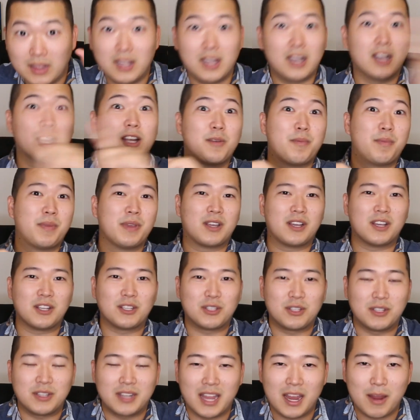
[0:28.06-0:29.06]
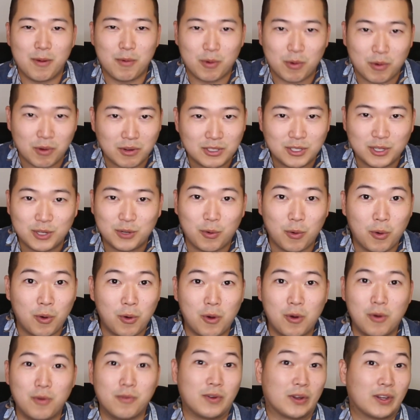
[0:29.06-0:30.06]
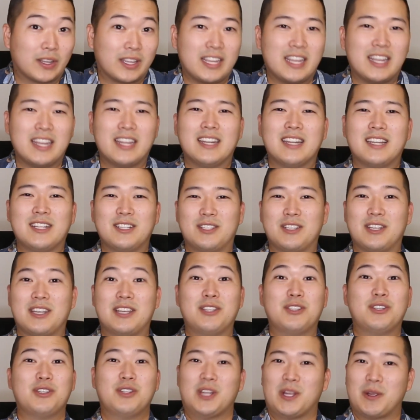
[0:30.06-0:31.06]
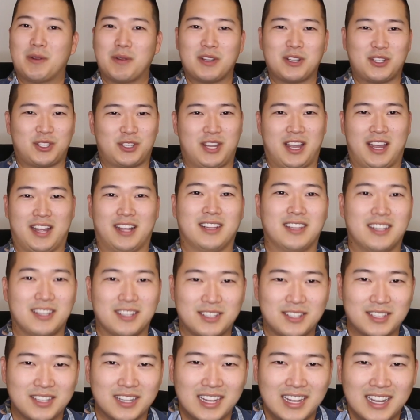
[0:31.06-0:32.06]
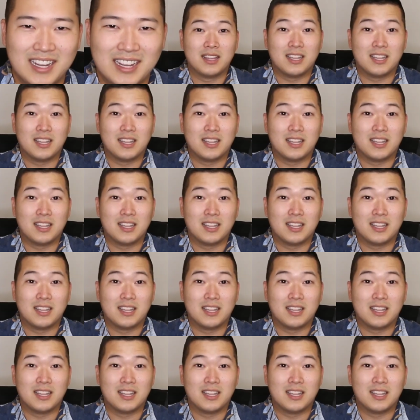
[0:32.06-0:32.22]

luck, because today we're going to go over Kienen's engineering checklist.